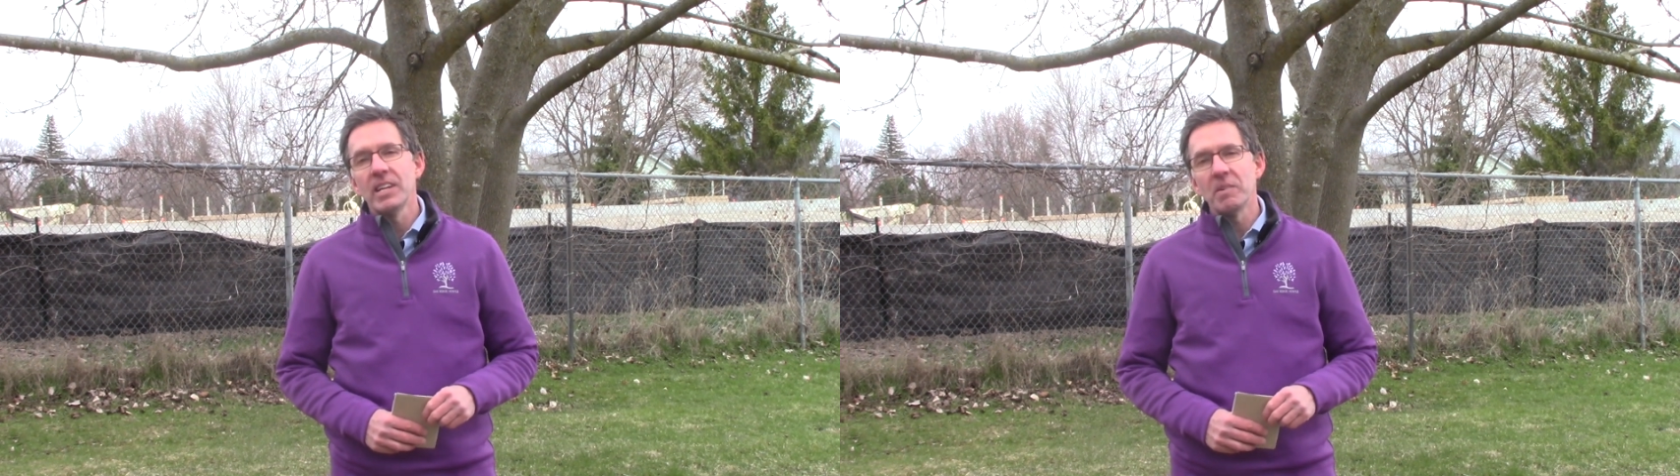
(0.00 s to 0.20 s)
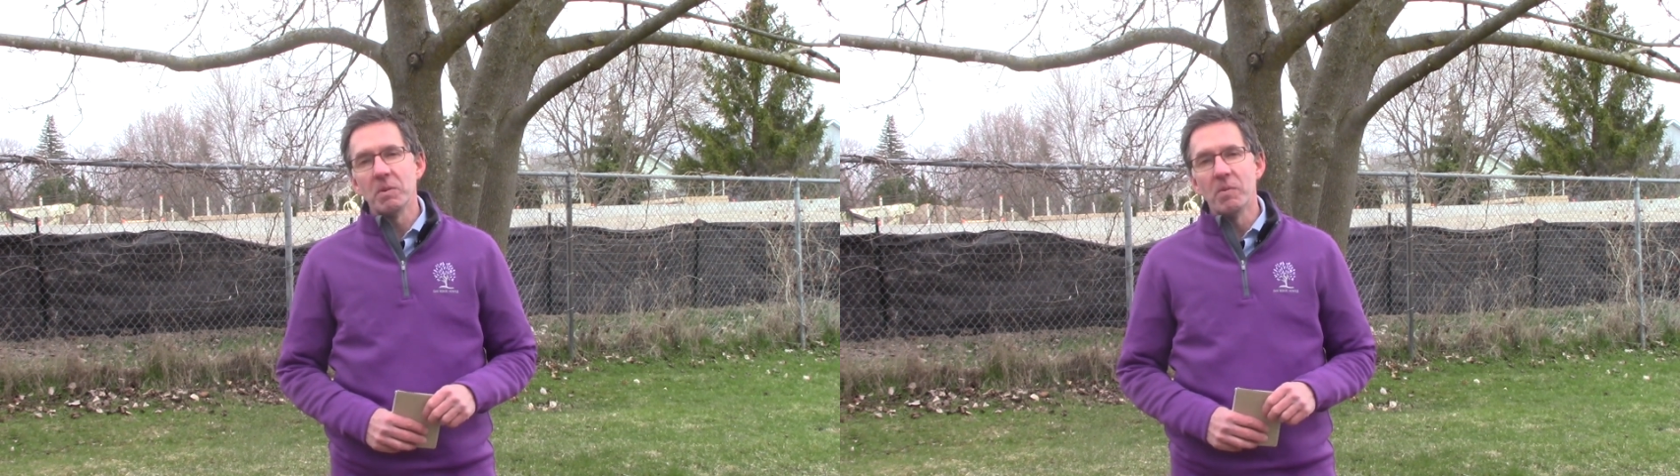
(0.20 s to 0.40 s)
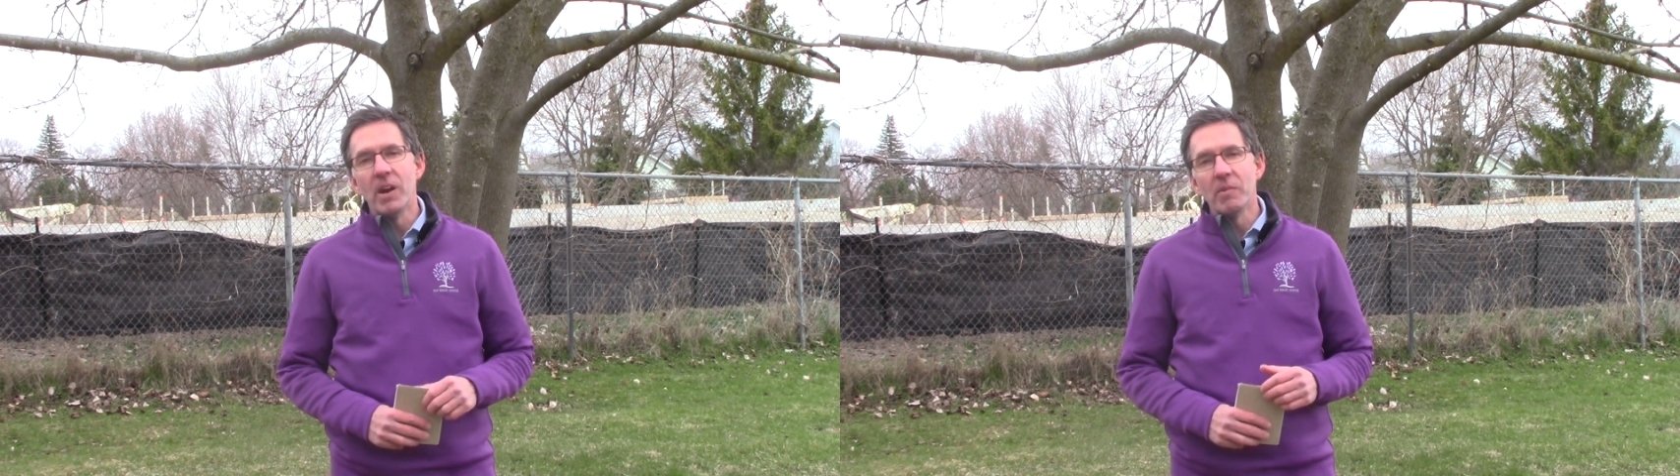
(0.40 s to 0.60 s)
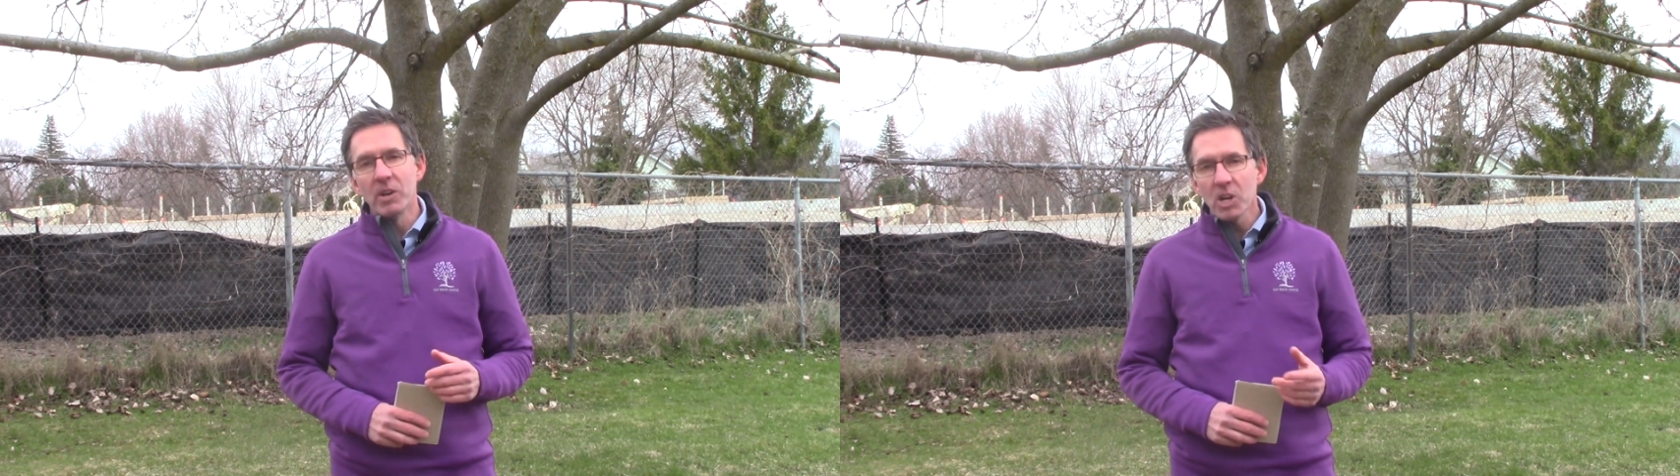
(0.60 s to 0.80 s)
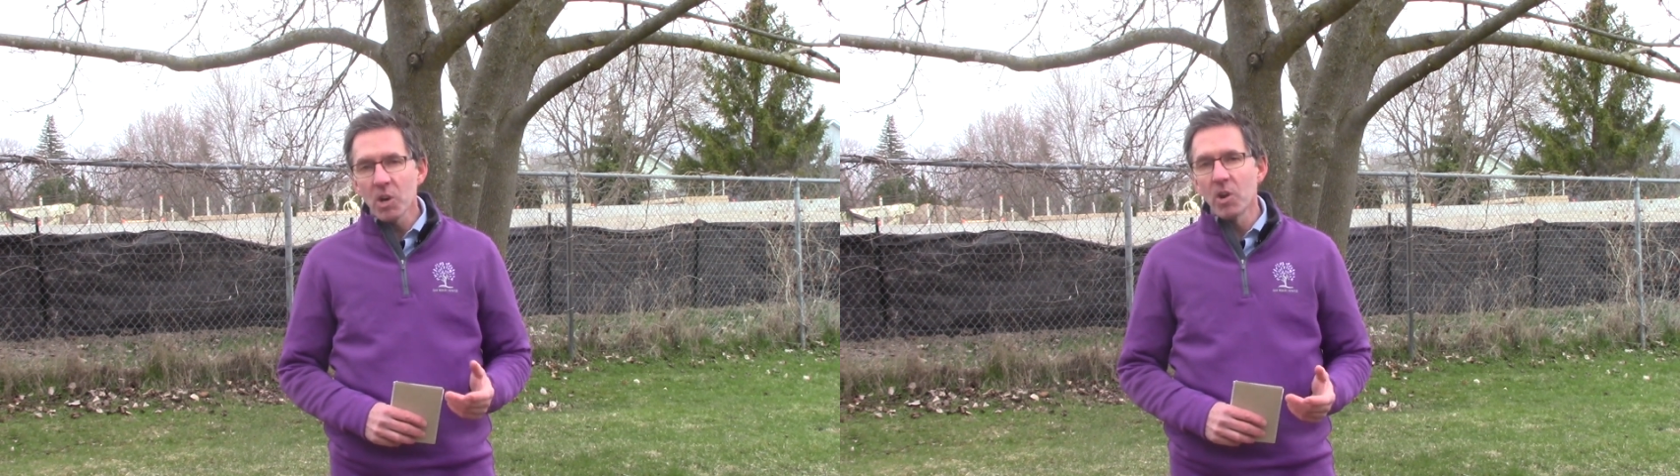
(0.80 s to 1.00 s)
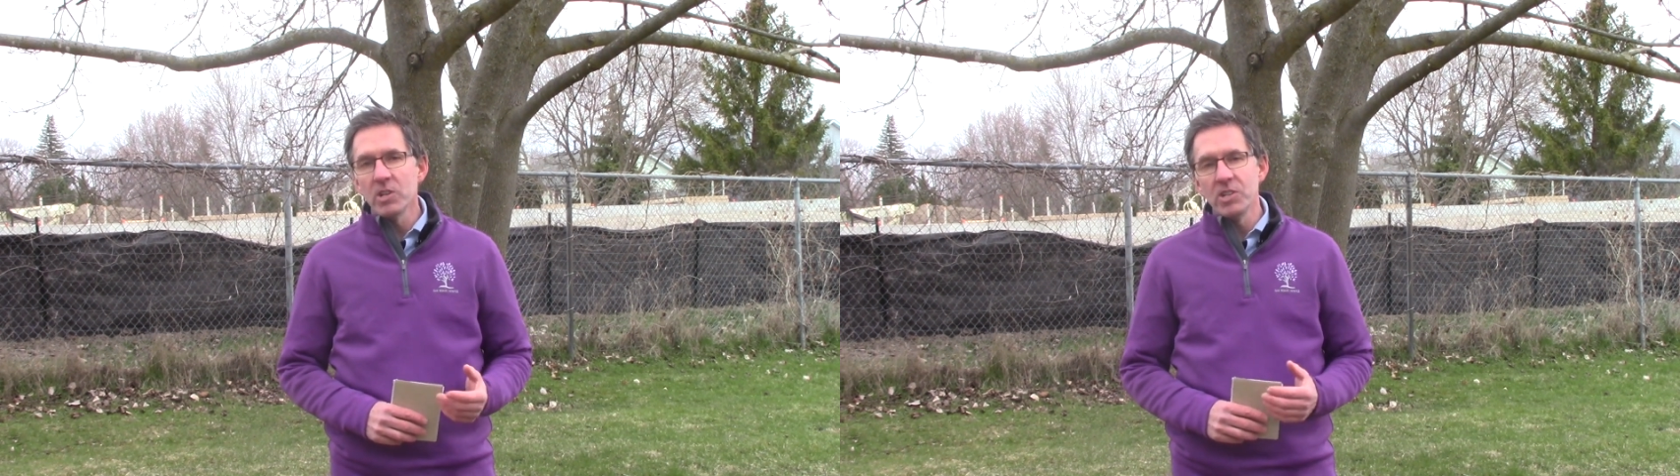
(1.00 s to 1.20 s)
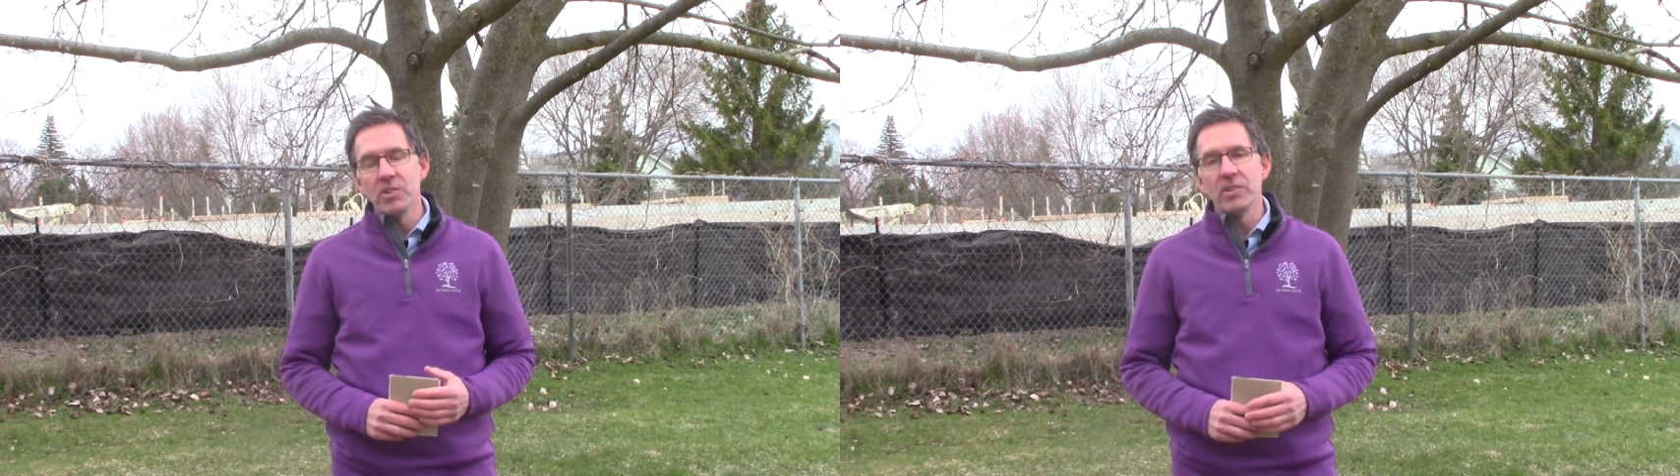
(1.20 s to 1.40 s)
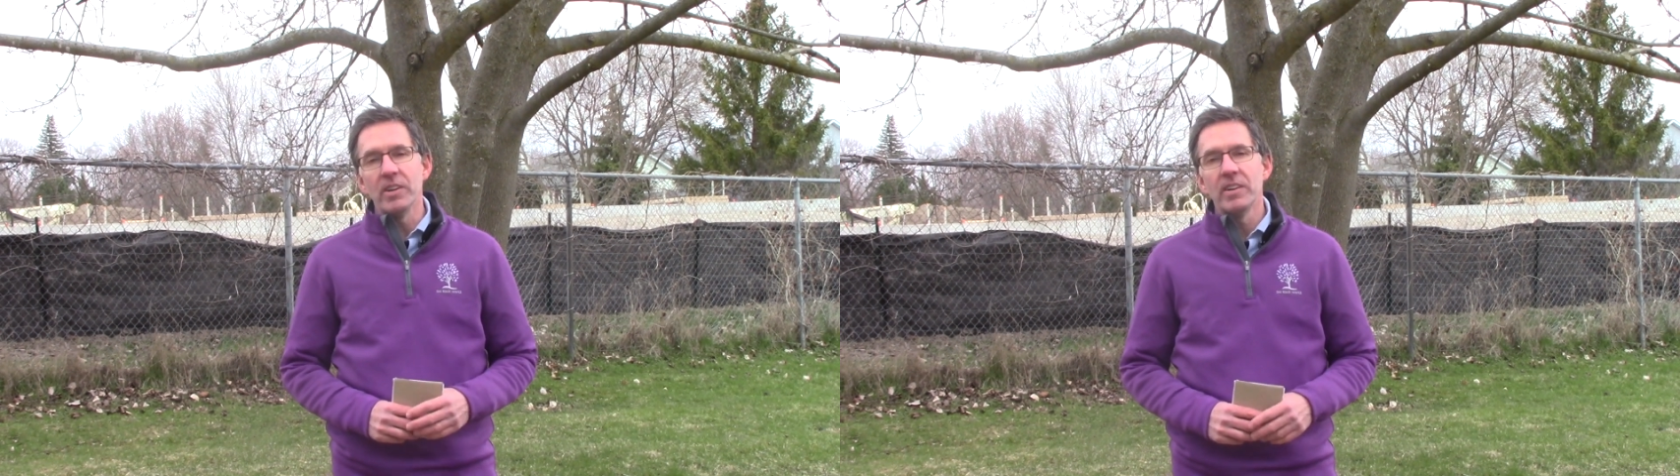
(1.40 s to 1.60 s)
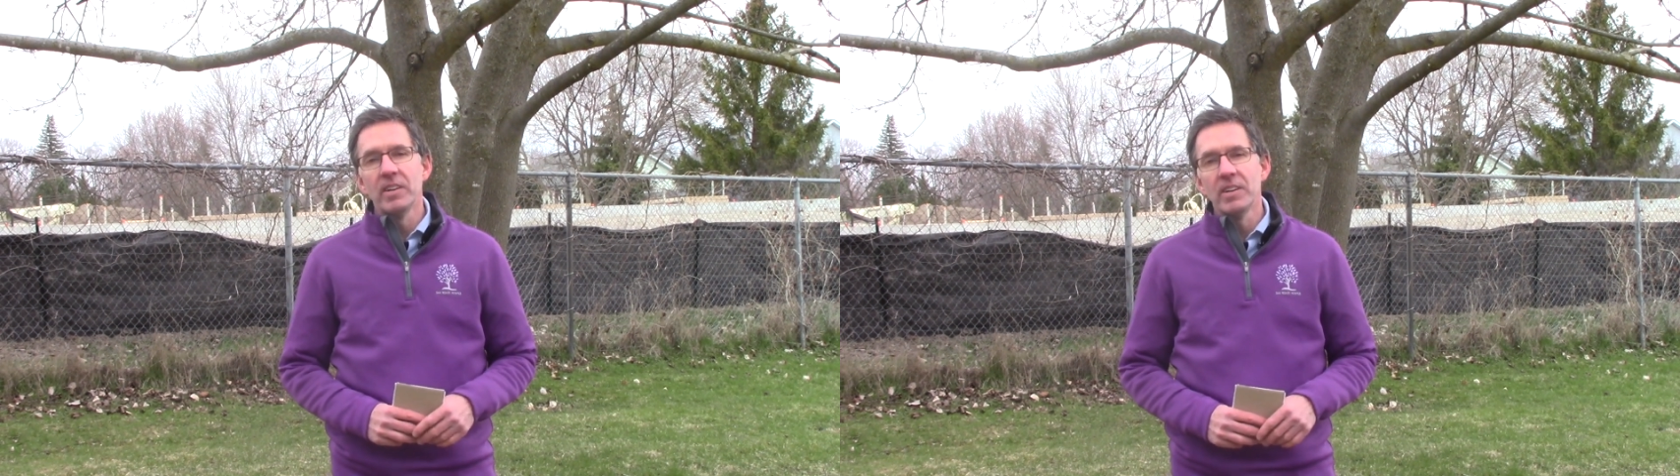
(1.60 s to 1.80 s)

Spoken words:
and we want to encourage you that